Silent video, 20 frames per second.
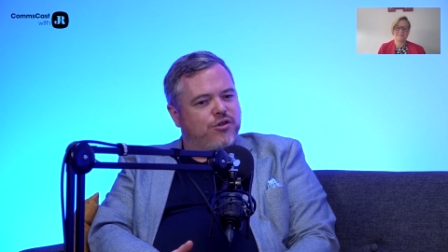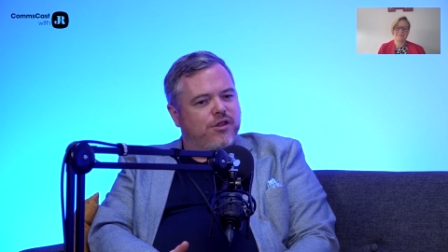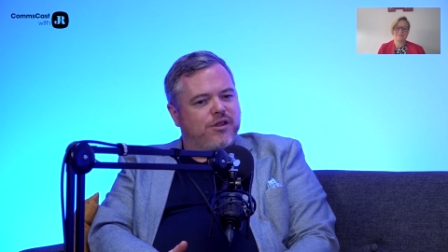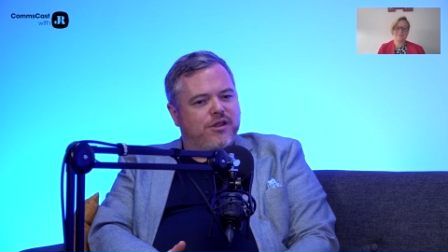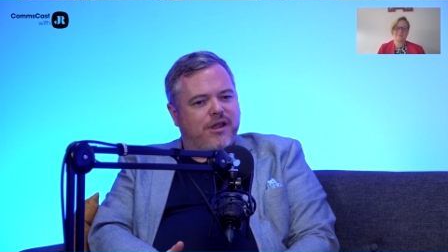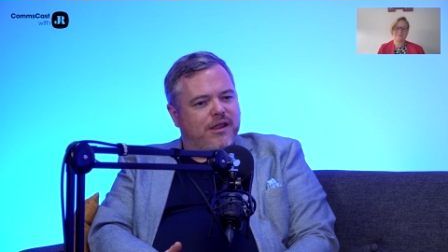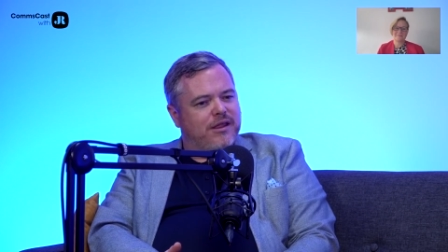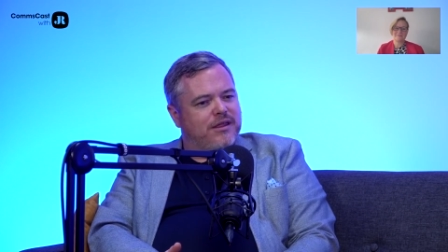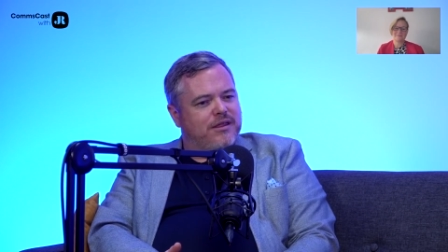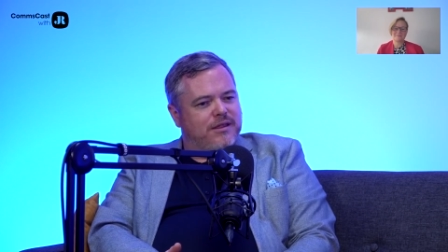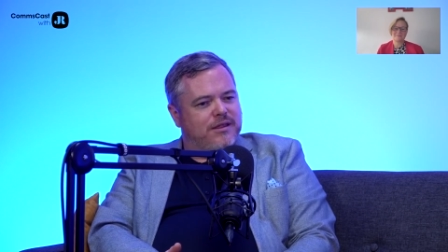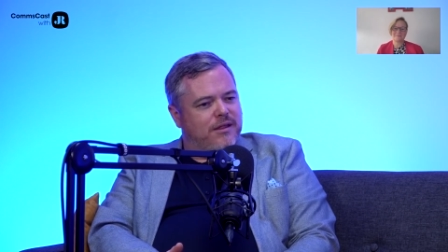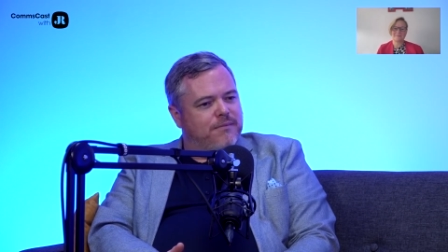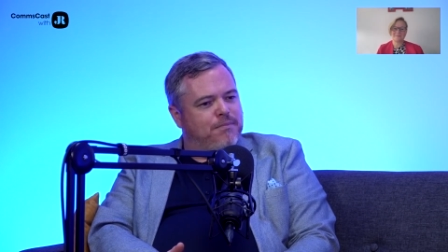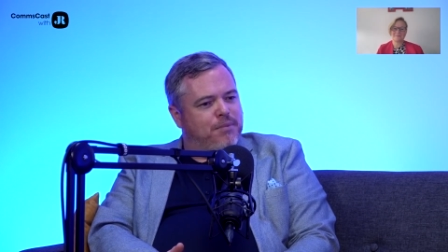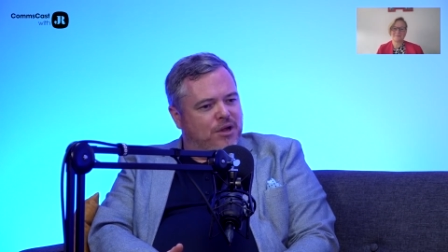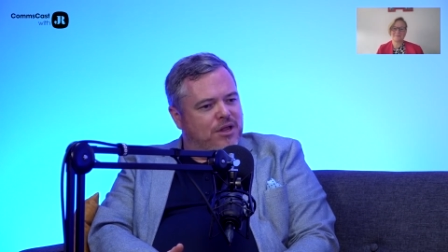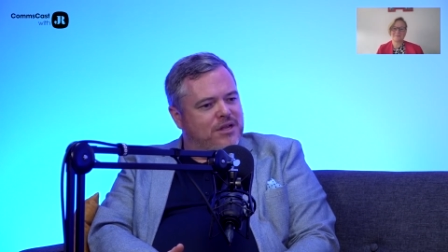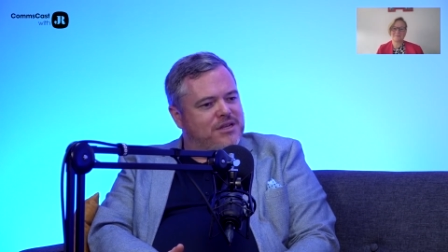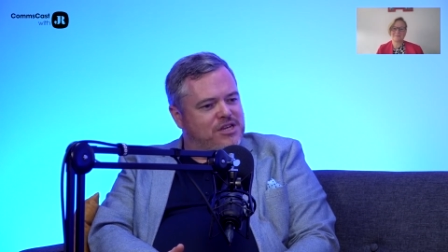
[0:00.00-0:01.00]
The
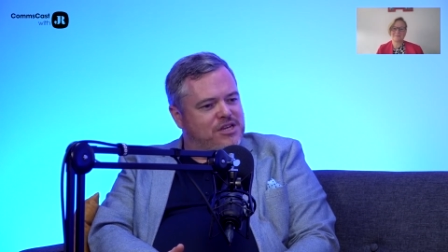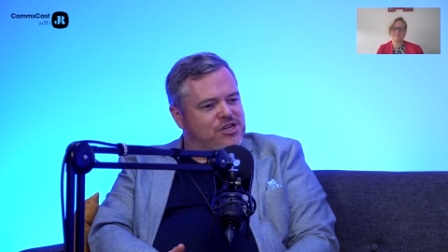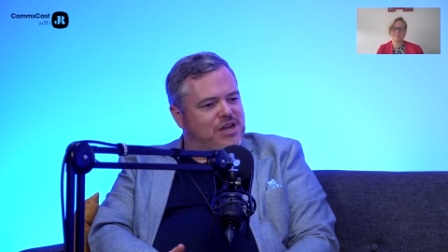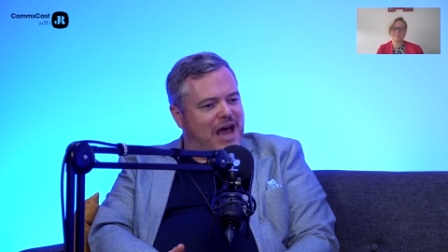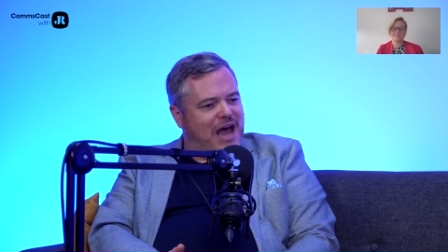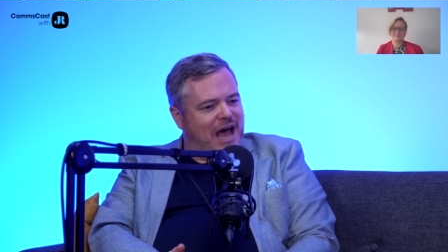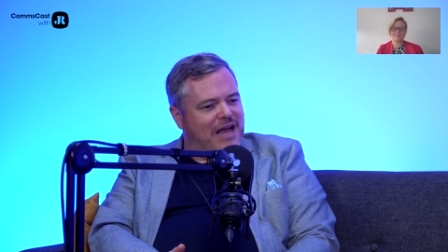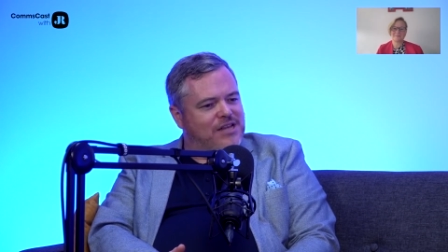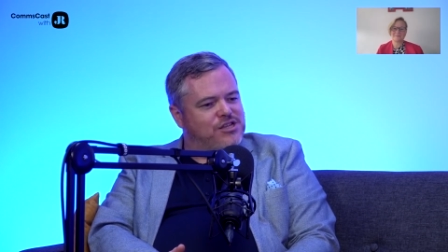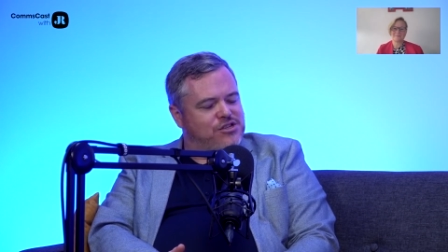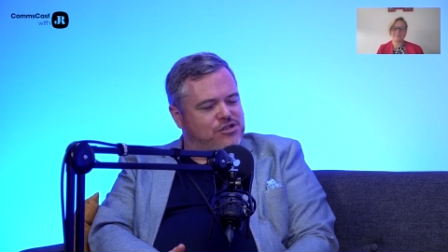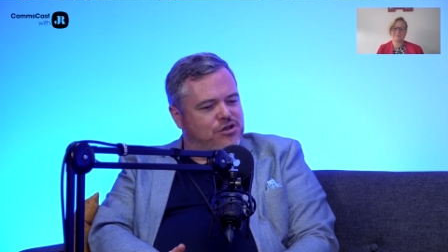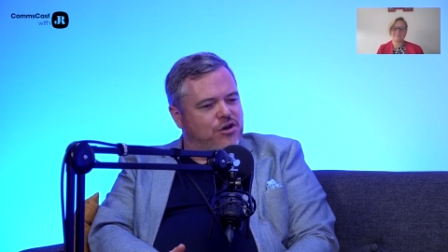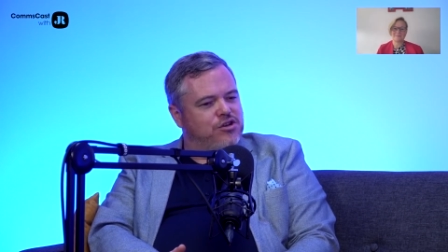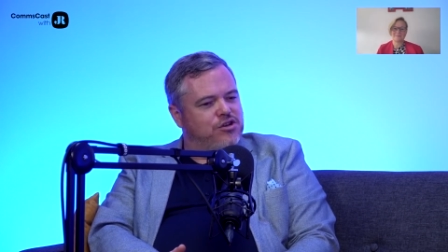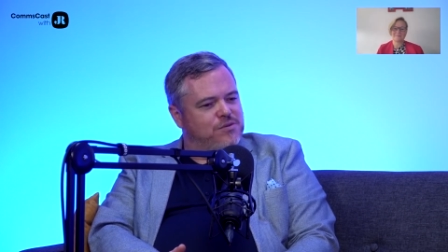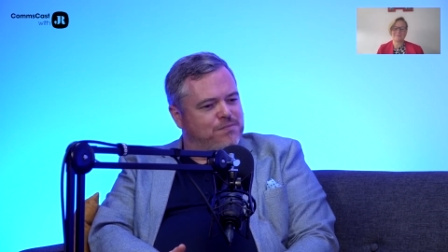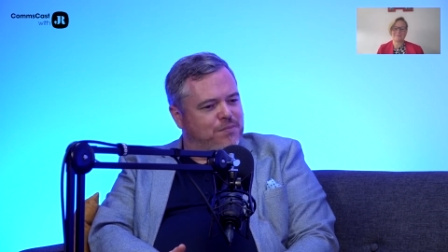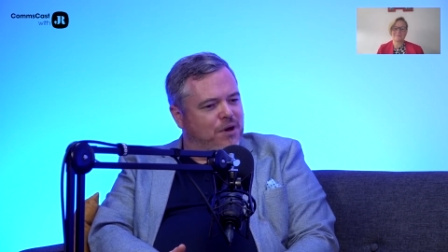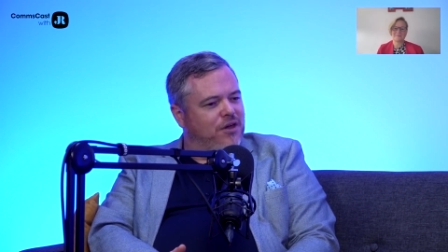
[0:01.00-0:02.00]
politician has
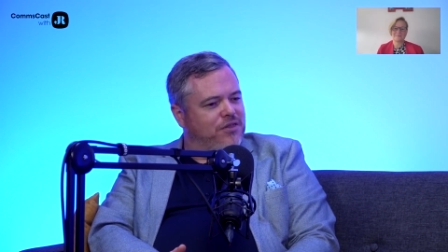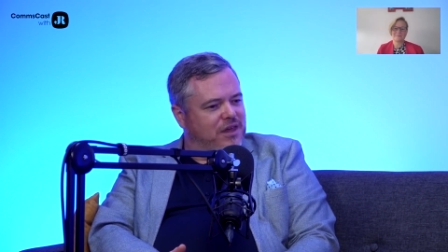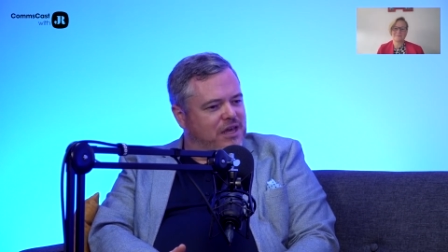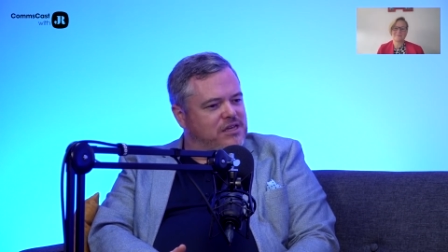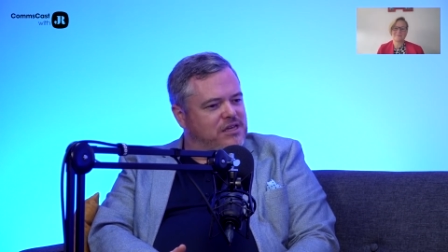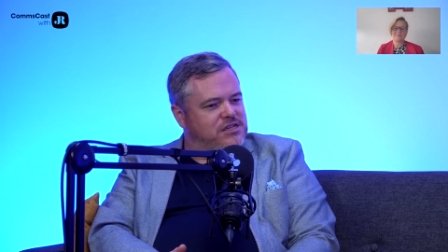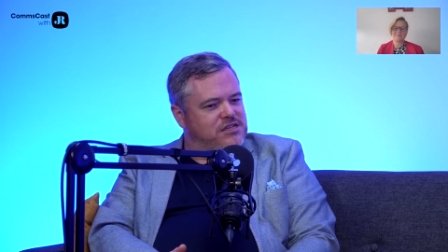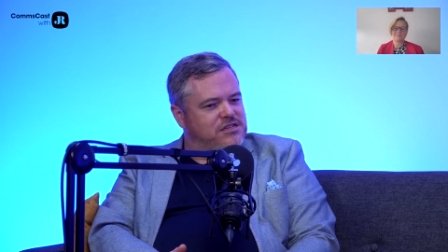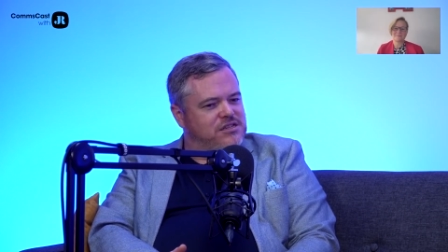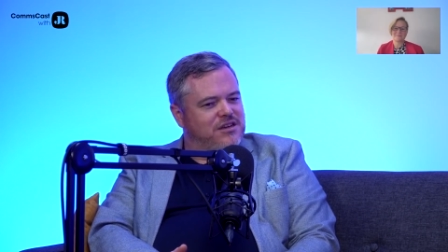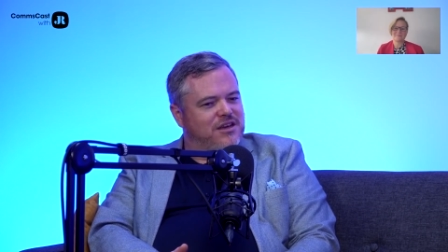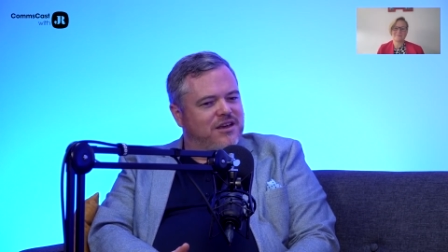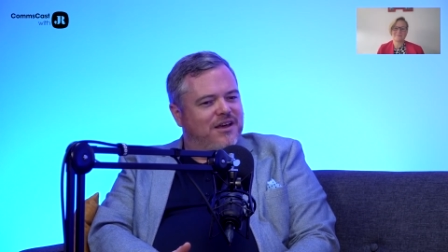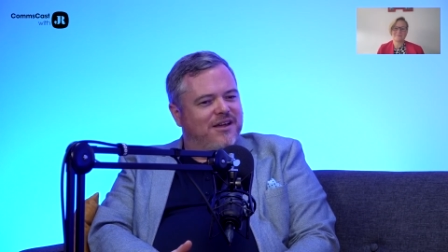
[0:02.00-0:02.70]
thought about this.